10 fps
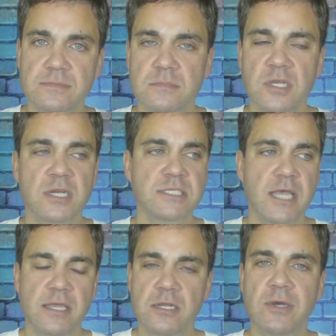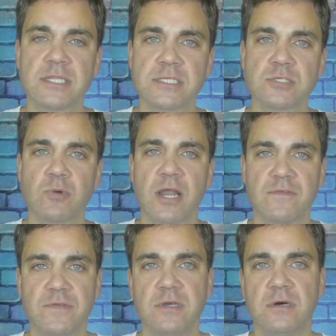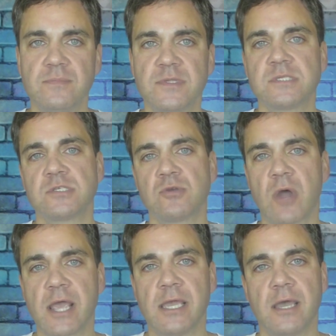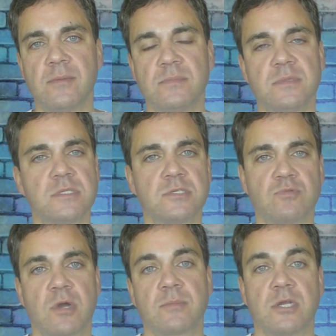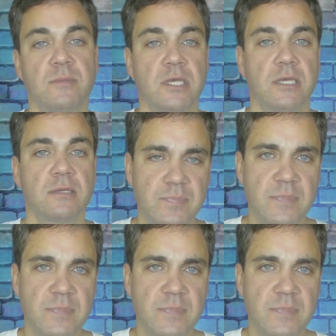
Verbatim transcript: They're going to say, you know what, this is what I feel. This is who I am. This is what I'm going to be.